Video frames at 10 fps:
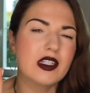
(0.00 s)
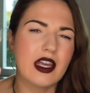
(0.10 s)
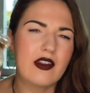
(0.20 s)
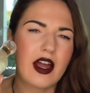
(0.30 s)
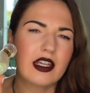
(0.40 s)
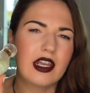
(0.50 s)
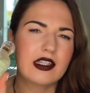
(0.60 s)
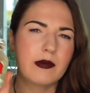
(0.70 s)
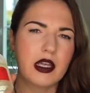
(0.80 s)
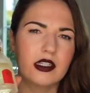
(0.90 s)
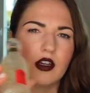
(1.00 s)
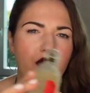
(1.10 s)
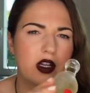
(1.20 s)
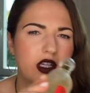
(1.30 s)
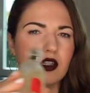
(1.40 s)
say that it smells
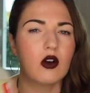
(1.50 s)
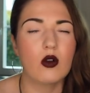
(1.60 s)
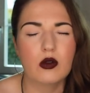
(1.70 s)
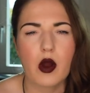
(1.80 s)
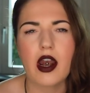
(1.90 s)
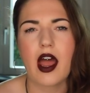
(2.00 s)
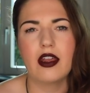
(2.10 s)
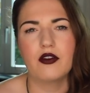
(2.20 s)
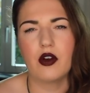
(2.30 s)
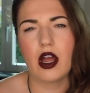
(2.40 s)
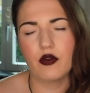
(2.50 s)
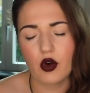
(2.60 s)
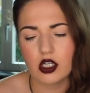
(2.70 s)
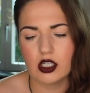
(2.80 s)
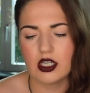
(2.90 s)
different than the old one. I
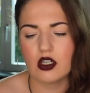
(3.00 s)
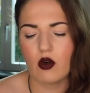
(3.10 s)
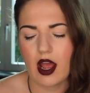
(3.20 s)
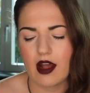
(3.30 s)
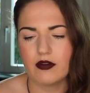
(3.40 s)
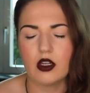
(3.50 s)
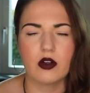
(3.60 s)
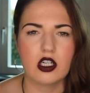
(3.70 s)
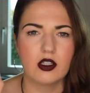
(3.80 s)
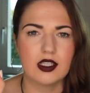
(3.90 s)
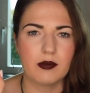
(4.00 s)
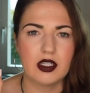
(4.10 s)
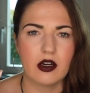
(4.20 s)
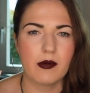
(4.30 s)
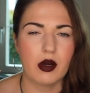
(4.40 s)
unfortunately don't have the original
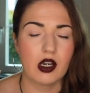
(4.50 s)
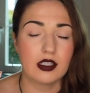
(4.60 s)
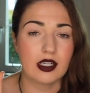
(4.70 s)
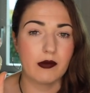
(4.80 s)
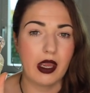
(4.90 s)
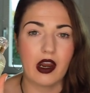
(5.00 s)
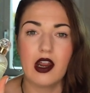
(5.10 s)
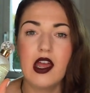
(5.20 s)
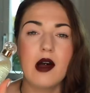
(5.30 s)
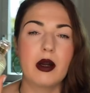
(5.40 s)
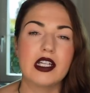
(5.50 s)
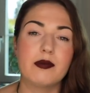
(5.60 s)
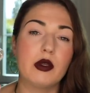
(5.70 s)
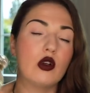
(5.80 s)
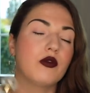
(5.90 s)
Samsara bottle to compare, but
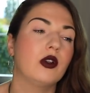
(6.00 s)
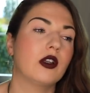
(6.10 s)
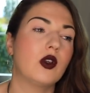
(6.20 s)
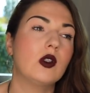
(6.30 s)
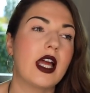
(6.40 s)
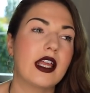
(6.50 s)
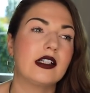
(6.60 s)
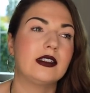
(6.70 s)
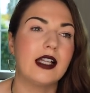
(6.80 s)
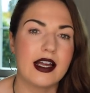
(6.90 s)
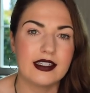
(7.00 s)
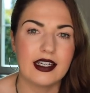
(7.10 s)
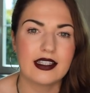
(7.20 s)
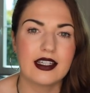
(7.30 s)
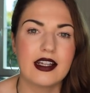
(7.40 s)
it's beautiful. If you like
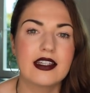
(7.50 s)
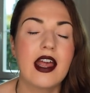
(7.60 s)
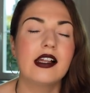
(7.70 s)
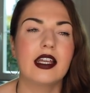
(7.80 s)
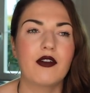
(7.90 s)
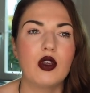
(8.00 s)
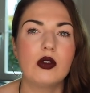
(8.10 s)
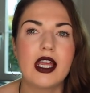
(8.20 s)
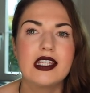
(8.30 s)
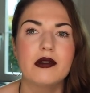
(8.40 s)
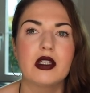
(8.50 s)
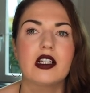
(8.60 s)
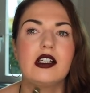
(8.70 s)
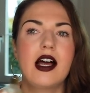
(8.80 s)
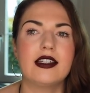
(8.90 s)
classic scents, like if you like some of
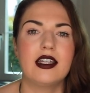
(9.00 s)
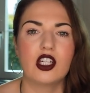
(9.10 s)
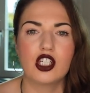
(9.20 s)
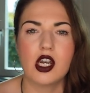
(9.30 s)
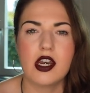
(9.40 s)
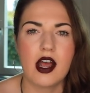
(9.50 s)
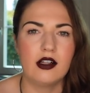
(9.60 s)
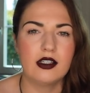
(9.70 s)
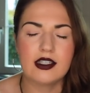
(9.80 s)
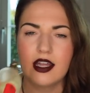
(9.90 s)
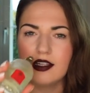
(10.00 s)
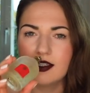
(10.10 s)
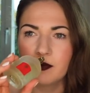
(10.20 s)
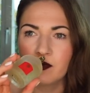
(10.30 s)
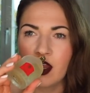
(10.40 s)
the classic Chanel
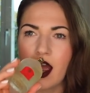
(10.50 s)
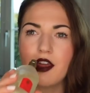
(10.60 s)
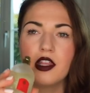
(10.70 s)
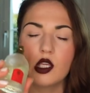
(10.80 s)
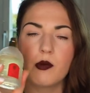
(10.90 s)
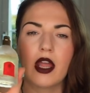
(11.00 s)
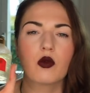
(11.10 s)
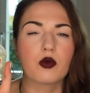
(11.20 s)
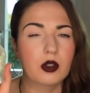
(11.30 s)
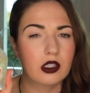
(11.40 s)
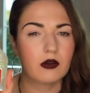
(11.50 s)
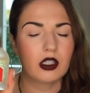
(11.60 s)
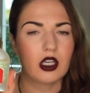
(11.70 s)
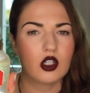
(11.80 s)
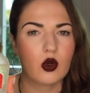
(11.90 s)
scents, I think you might really,
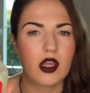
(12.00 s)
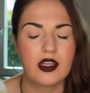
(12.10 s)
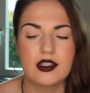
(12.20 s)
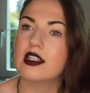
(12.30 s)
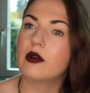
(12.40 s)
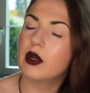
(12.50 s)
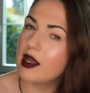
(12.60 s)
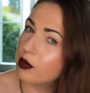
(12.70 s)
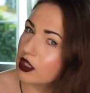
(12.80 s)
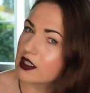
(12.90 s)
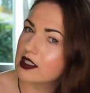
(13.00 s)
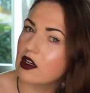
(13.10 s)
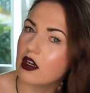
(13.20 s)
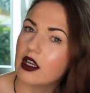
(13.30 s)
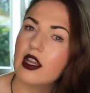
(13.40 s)
really enjoy this. And when I put this
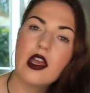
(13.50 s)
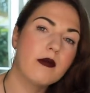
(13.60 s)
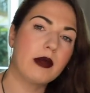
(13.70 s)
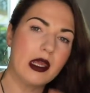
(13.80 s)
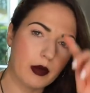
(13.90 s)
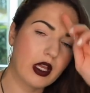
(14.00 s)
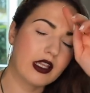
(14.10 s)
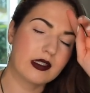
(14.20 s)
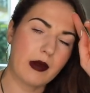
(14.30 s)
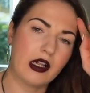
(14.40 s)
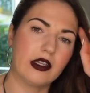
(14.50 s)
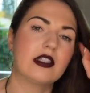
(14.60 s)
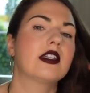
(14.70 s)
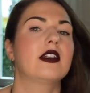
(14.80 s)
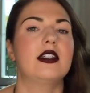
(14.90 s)
on, people can smell
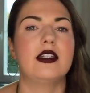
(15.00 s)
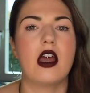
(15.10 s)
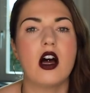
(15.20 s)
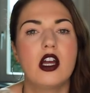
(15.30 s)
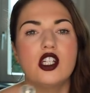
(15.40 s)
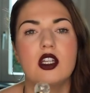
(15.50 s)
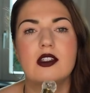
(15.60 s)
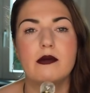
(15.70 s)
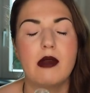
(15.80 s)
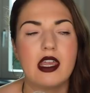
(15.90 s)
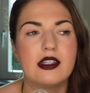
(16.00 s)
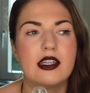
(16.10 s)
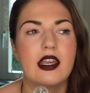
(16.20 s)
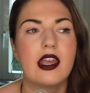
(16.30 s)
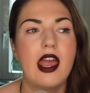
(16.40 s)
this. So the sillage is
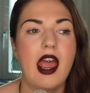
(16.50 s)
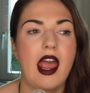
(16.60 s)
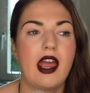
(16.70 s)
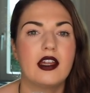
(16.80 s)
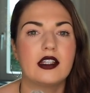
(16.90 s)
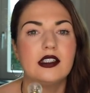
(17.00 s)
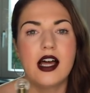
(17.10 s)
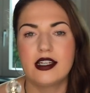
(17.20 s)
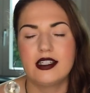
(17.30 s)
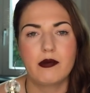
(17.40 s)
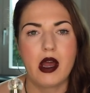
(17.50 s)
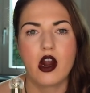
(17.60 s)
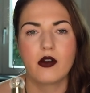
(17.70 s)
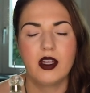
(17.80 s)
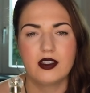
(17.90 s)
amazing and the lasting
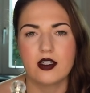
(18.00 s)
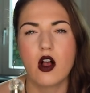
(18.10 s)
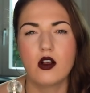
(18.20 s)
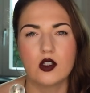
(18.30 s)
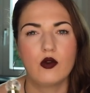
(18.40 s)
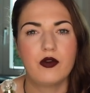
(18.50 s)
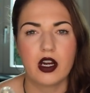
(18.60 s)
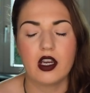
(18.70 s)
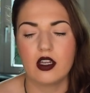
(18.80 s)
power of this is also very